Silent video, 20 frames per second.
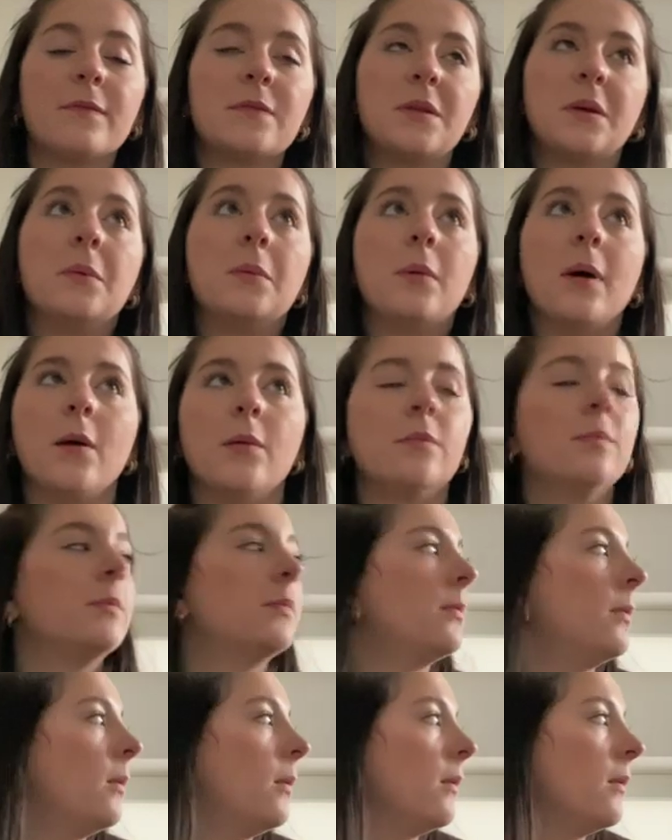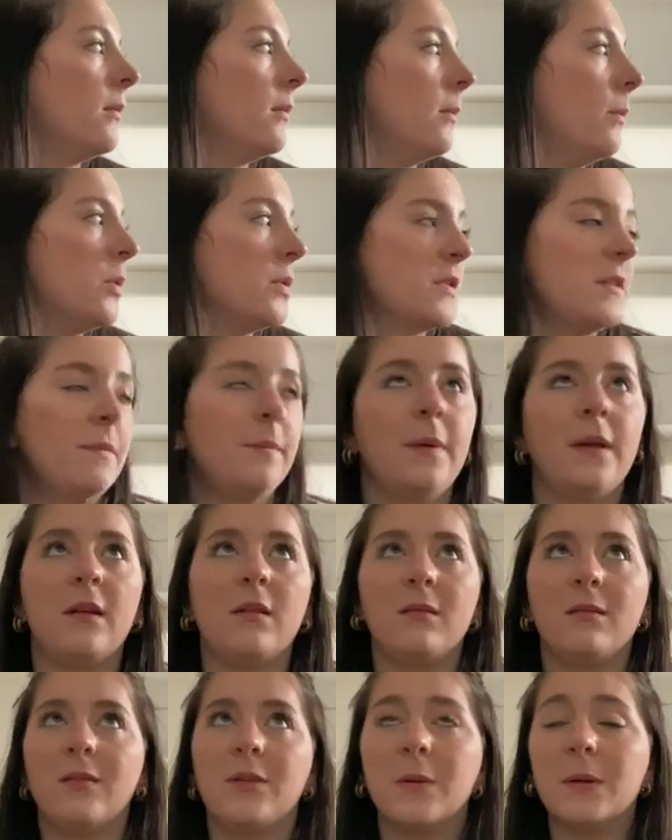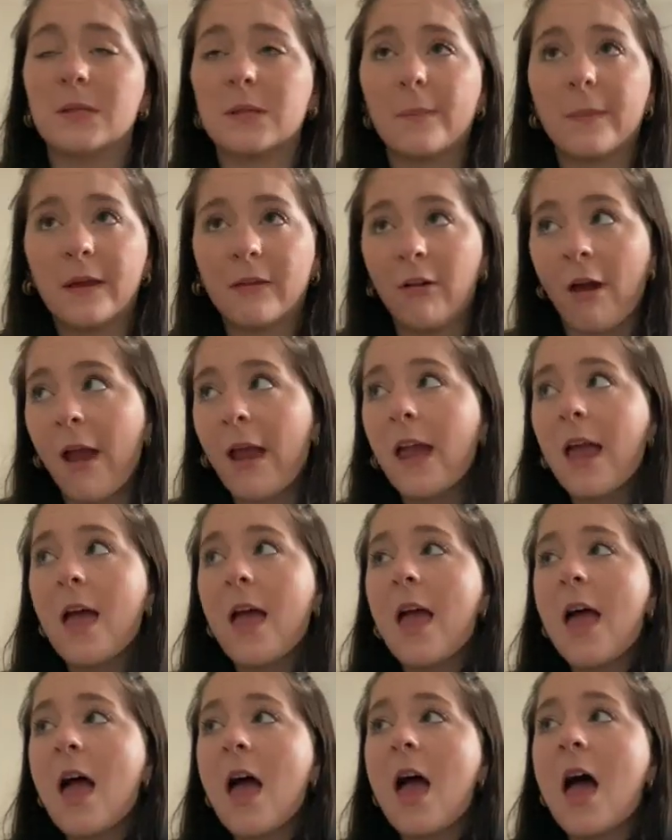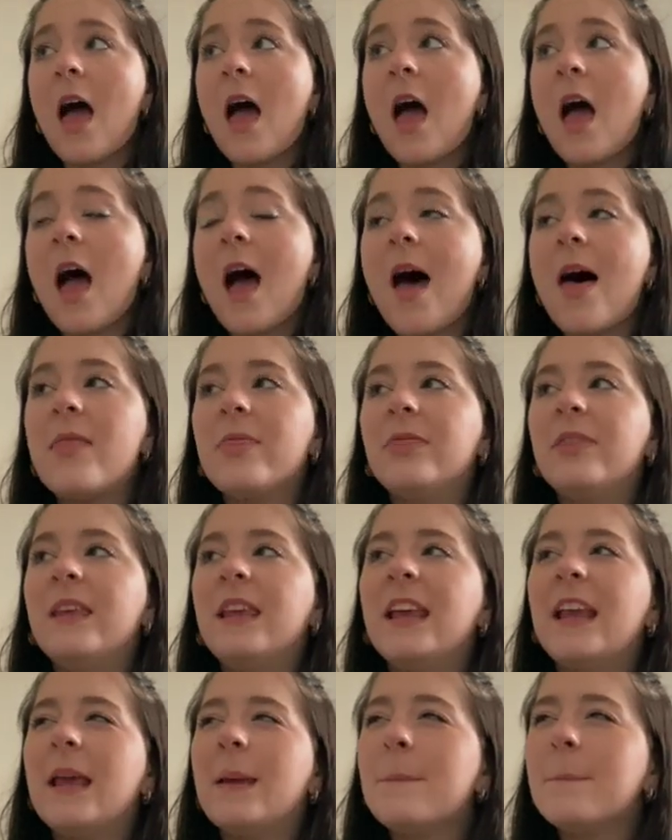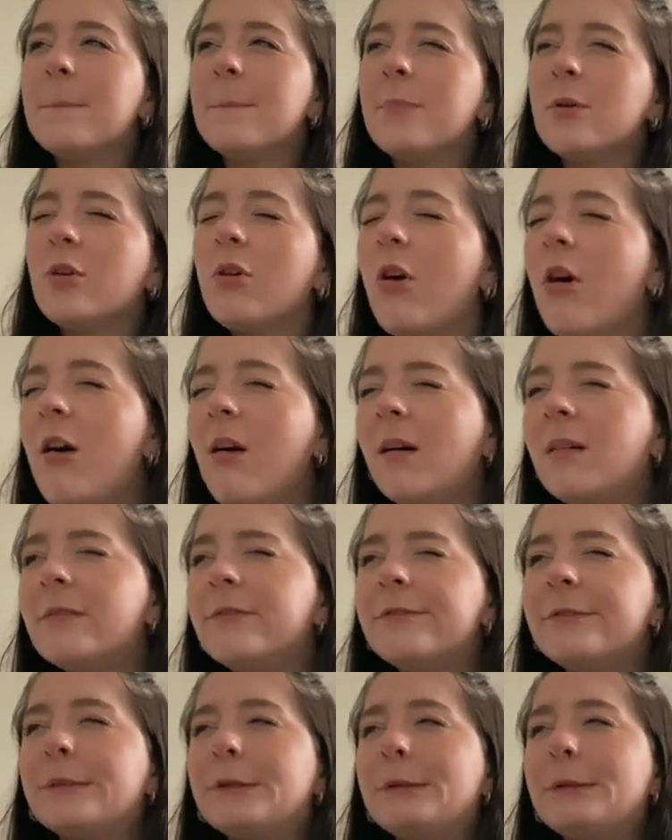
so I must have been doing something right. And the improv